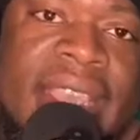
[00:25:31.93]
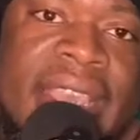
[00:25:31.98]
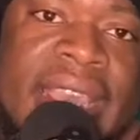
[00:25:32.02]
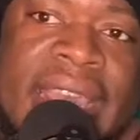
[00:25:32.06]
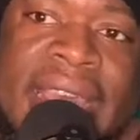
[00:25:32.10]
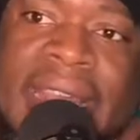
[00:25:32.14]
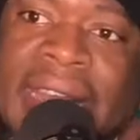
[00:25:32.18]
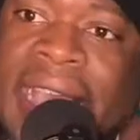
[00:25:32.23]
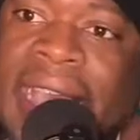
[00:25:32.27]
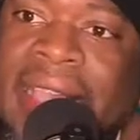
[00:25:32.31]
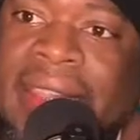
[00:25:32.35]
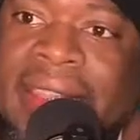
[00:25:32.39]

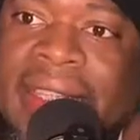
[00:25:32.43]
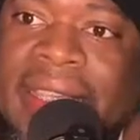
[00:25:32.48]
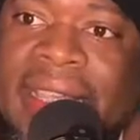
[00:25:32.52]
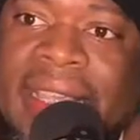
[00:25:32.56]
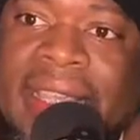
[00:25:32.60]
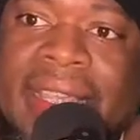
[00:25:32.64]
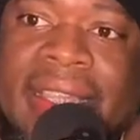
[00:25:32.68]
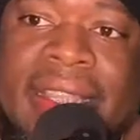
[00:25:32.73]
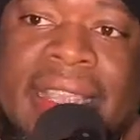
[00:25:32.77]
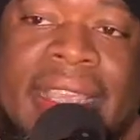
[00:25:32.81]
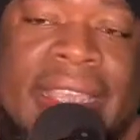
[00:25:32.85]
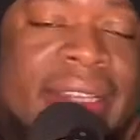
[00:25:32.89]
and at
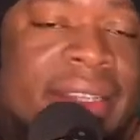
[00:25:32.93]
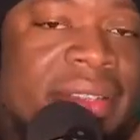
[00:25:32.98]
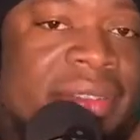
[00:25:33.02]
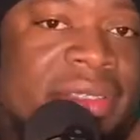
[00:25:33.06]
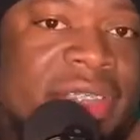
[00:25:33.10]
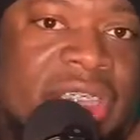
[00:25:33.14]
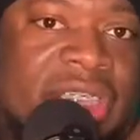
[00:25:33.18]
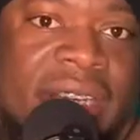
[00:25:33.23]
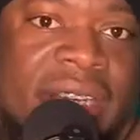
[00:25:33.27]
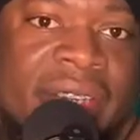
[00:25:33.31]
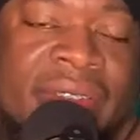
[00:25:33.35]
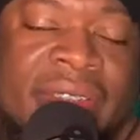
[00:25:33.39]
the end of
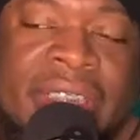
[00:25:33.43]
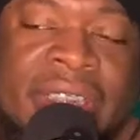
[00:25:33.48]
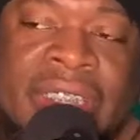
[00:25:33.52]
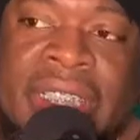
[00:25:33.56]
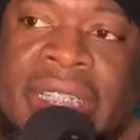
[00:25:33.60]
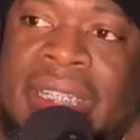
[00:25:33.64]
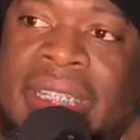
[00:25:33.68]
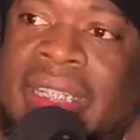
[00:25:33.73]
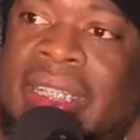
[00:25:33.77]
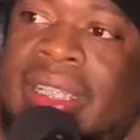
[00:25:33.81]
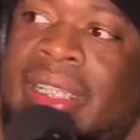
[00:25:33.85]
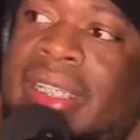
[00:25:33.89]
service,
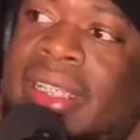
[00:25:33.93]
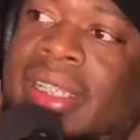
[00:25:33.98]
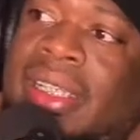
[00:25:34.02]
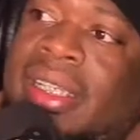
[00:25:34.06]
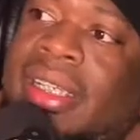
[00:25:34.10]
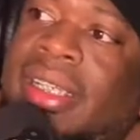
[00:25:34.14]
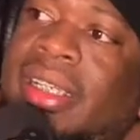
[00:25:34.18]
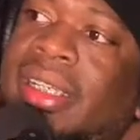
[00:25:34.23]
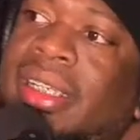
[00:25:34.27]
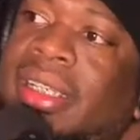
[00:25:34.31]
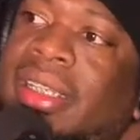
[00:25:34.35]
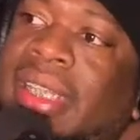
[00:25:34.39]

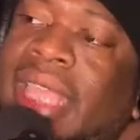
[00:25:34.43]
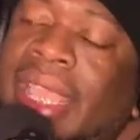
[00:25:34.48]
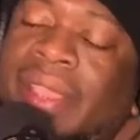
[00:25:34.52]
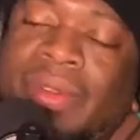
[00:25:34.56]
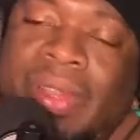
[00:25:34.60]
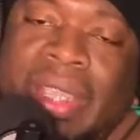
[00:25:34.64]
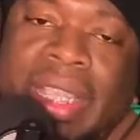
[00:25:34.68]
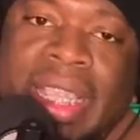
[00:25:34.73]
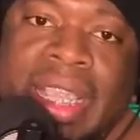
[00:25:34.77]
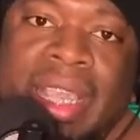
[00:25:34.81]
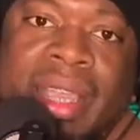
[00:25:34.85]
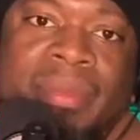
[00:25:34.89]
they
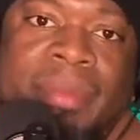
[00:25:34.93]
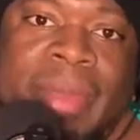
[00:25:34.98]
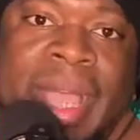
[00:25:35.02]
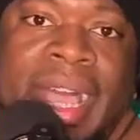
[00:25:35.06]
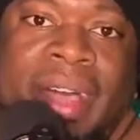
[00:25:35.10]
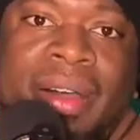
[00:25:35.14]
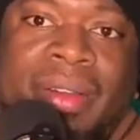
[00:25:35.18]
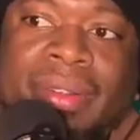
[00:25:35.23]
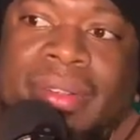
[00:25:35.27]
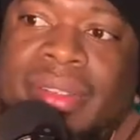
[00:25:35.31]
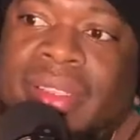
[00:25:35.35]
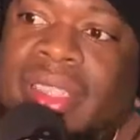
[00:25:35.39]
would come
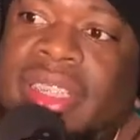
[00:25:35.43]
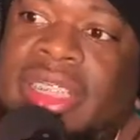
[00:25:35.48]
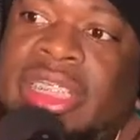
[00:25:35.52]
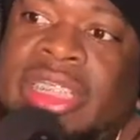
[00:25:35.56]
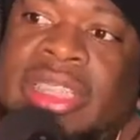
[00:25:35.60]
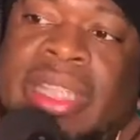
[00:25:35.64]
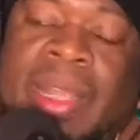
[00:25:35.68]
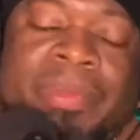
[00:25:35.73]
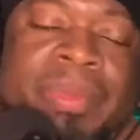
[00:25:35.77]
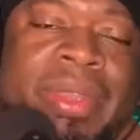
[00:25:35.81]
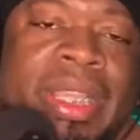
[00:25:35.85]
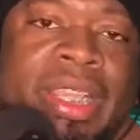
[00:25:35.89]
out,
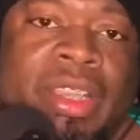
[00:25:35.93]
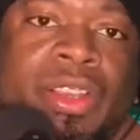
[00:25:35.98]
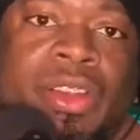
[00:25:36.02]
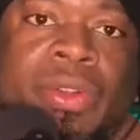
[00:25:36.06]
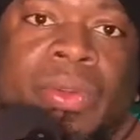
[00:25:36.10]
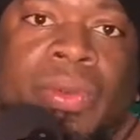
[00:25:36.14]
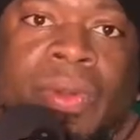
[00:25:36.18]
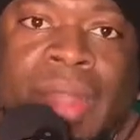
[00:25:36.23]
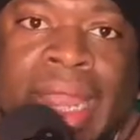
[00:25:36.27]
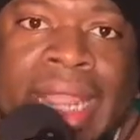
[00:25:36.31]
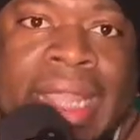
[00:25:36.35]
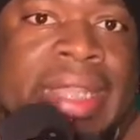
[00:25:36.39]
something
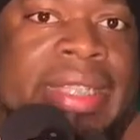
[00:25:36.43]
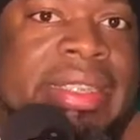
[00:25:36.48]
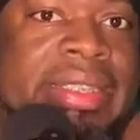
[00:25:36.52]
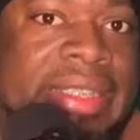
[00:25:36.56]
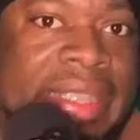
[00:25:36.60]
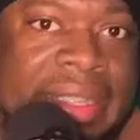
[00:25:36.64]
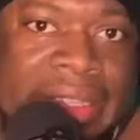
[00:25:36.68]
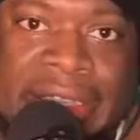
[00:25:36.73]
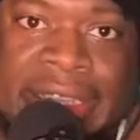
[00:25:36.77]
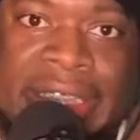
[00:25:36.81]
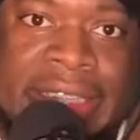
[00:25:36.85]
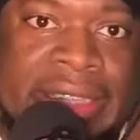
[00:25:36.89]

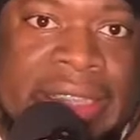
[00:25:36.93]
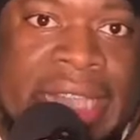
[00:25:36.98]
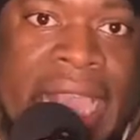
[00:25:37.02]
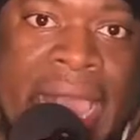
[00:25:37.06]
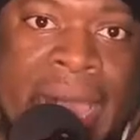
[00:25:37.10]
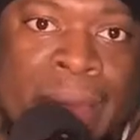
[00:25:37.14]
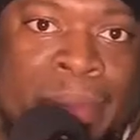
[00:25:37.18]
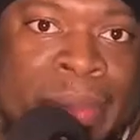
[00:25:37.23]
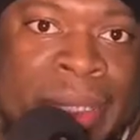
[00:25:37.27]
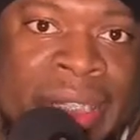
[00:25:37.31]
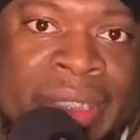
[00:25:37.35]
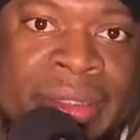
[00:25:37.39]
crazy just
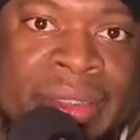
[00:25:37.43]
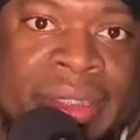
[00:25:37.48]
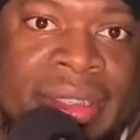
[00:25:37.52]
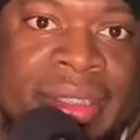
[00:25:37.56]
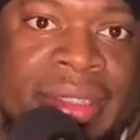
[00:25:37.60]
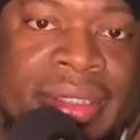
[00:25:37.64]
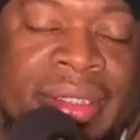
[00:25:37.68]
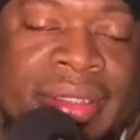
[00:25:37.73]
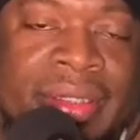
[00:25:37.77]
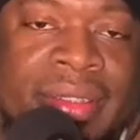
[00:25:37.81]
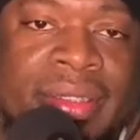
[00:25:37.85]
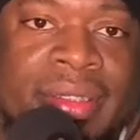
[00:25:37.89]
happened.
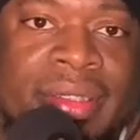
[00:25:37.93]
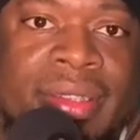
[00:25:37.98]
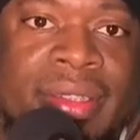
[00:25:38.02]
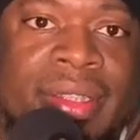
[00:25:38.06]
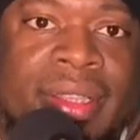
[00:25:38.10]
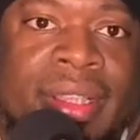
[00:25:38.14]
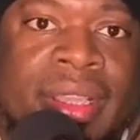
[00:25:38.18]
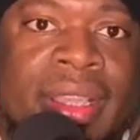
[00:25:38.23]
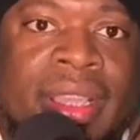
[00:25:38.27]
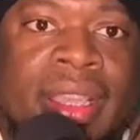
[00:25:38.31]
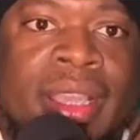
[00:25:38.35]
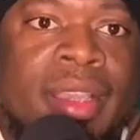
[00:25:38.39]

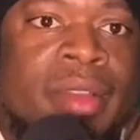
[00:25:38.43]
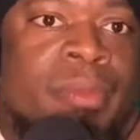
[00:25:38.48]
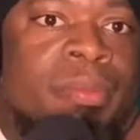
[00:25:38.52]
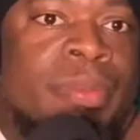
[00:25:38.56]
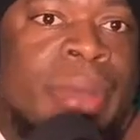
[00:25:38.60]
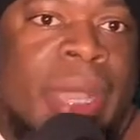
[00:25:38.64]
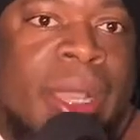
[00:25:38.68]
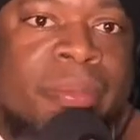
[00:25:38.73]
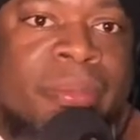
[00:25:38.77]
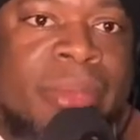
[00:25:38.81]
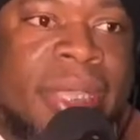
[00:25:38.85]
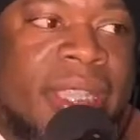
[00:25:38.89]

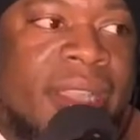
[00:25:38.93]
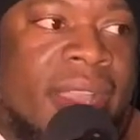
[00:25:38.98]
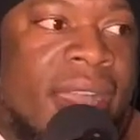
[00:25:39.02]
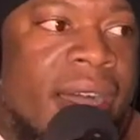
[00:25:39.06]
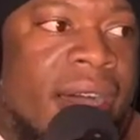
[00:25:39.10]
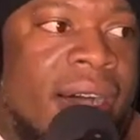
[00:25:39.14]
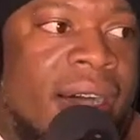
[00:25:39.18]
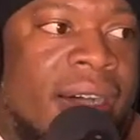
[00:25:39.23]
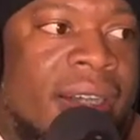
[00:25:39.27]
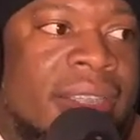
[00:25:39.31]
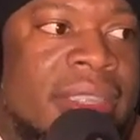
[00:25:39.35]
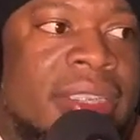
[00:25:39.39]
But
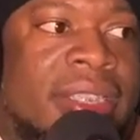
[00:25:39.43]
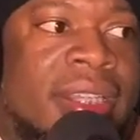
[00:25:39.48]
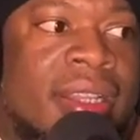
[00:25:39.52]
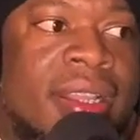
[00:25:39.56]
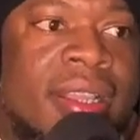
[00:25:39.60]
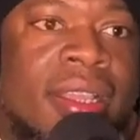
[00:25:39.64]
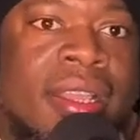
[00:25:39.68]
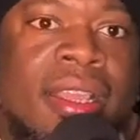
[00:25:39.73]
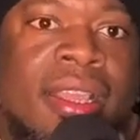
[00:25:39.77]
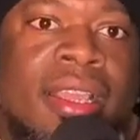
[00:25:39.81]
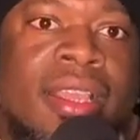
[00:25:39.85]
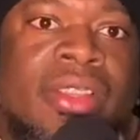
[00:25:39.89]
because
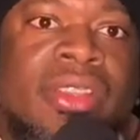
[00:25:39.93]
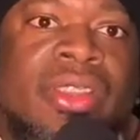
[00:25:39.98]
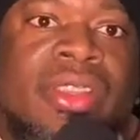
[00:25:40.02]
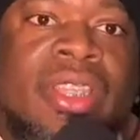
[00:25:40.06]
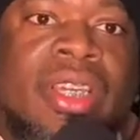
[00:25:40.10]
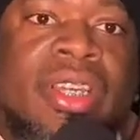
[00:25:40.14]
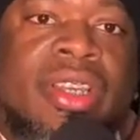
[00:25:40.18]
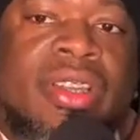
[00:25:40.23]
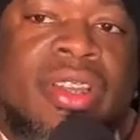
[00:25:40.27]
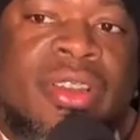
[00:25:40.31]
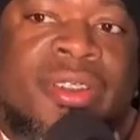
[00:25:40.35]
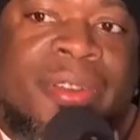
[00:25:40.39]

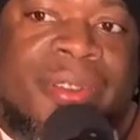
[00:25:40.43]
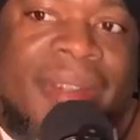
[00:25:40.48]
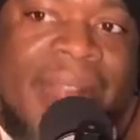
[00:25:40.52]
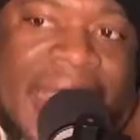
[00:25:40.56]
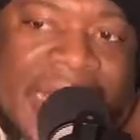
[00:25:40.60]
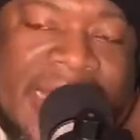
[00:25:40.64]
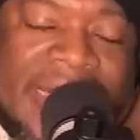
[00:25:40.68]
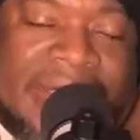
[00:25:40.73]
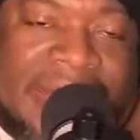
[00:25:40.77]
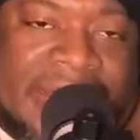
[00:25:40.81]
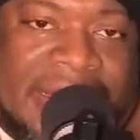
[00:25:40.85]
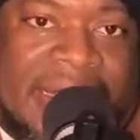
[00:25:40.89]
the
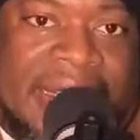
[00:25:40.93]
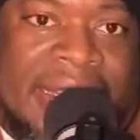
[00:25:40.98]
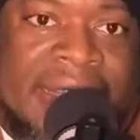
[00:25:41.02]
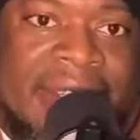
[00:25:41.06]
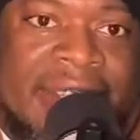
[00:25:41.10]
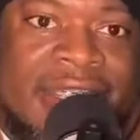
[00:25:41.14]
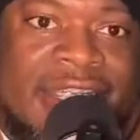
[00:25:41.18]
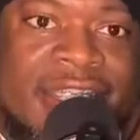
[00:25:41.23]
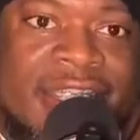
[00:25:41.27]
crazy